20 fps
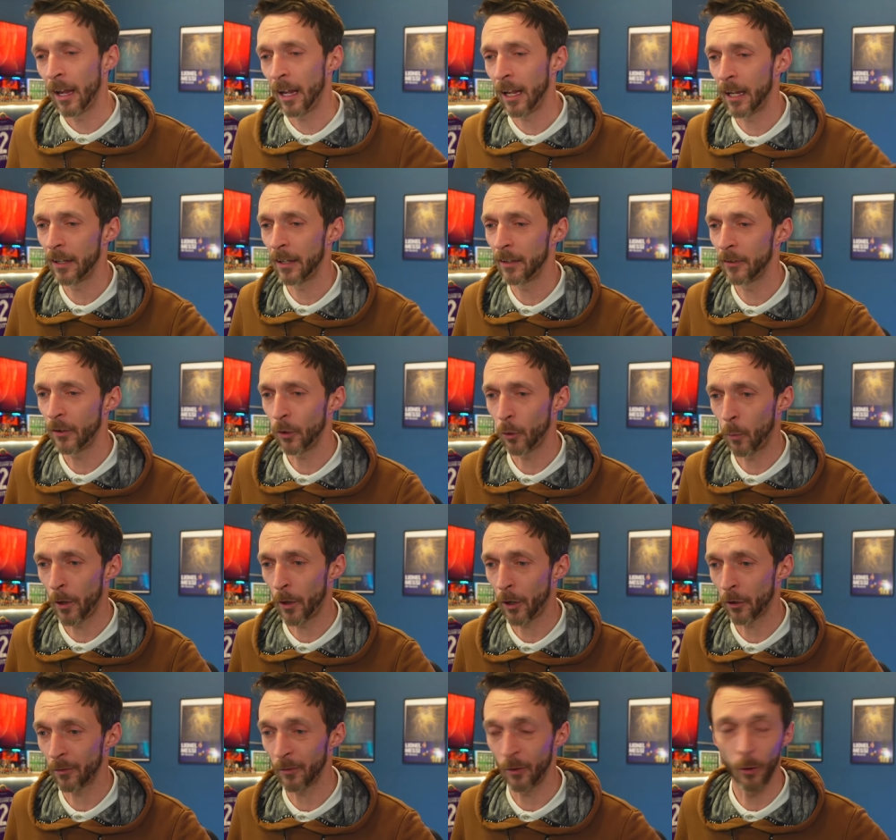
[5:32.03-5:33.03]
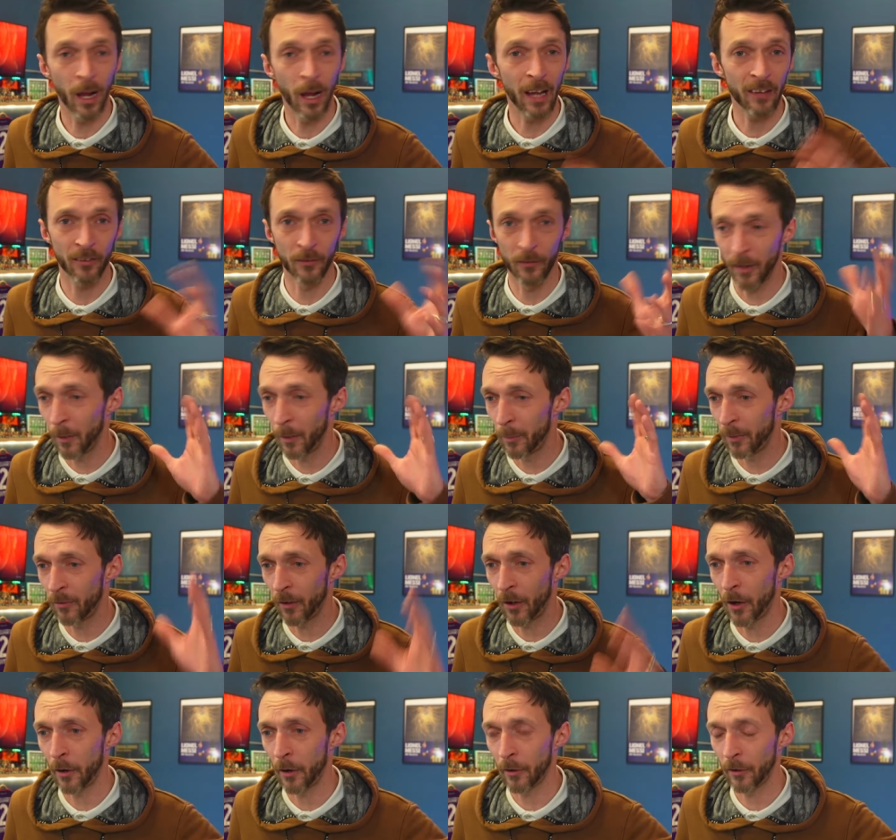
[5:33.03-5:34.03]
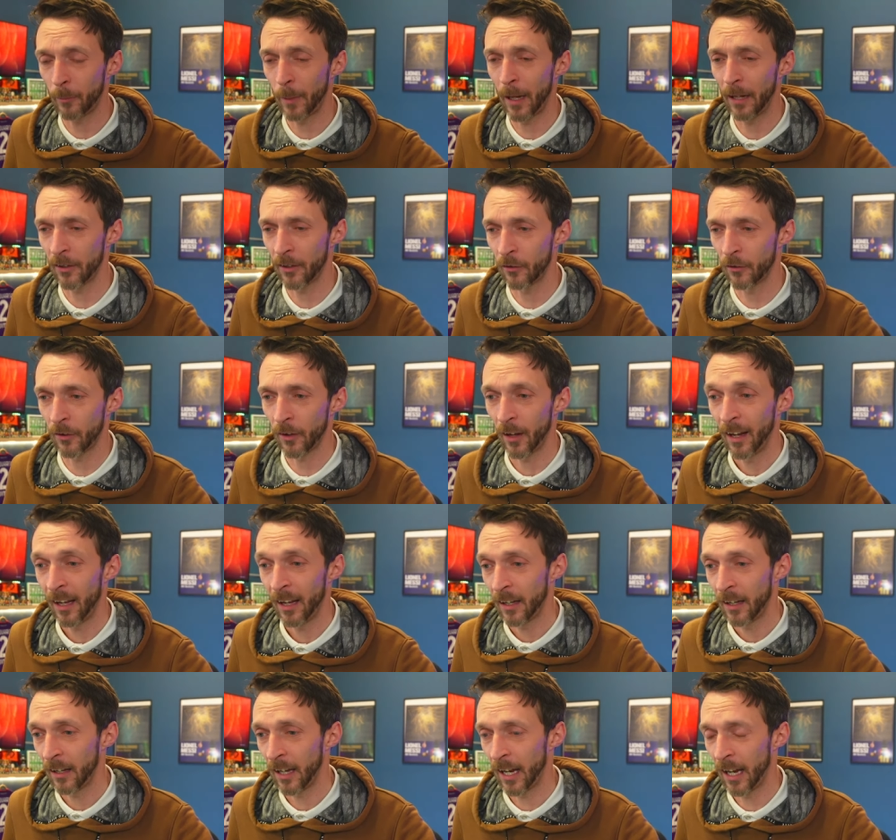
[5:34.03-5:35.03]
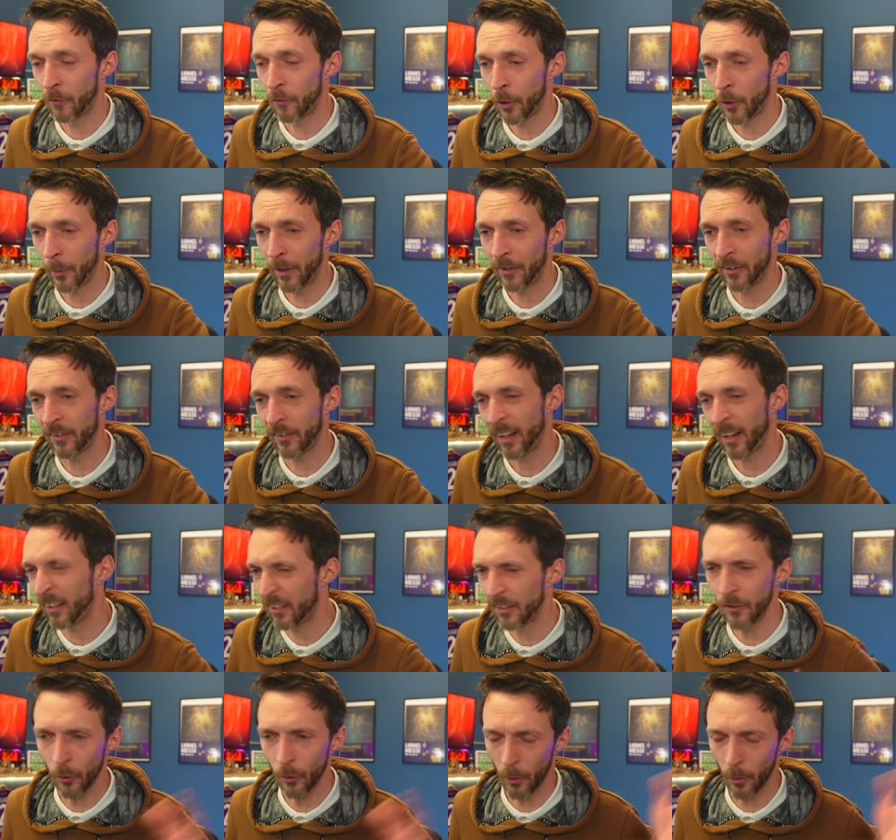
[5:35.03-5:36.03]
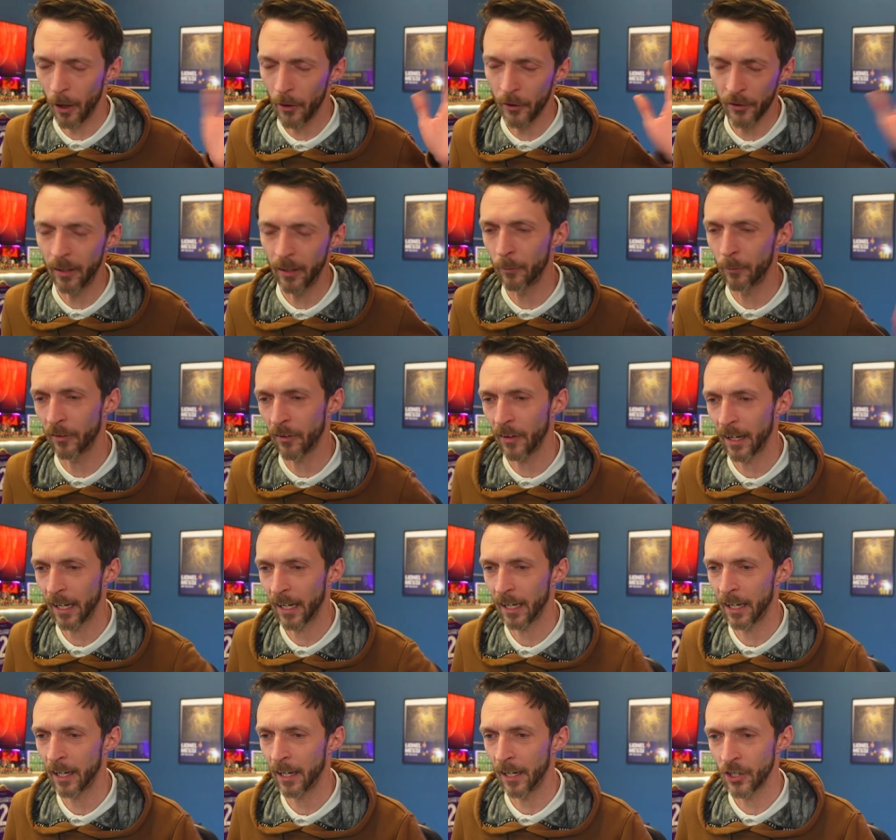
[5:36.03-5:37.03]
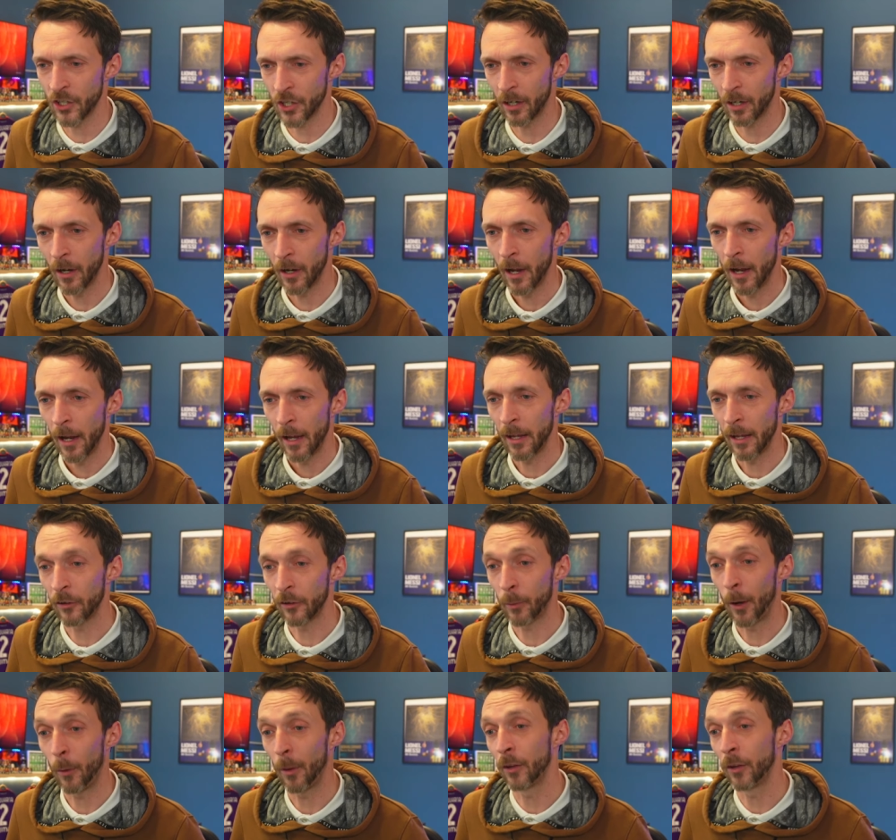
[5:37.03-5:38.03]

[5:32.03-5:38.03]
and, you know, one or, you know, Aston Villa been an unexpected uh, runaway success, and, you know, other teams of that kind of nature as well.